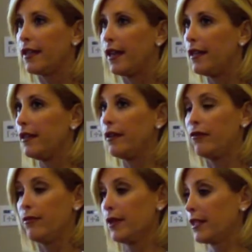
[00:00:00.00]
And then a
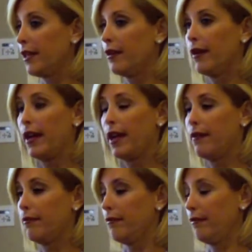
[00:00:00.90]
few months later, I had
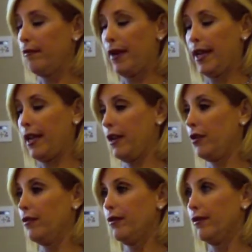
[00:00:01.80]
my
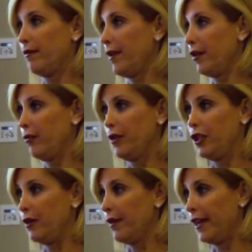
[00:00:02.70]
annual with my
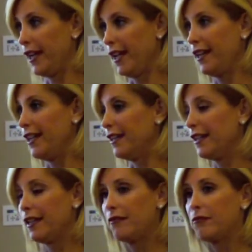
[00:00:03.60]
OBGYN, and
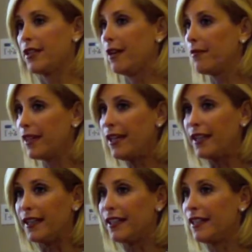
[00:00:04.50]
same
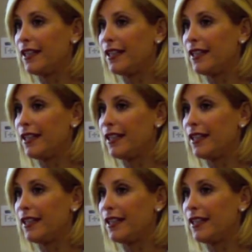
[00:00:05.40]
thing.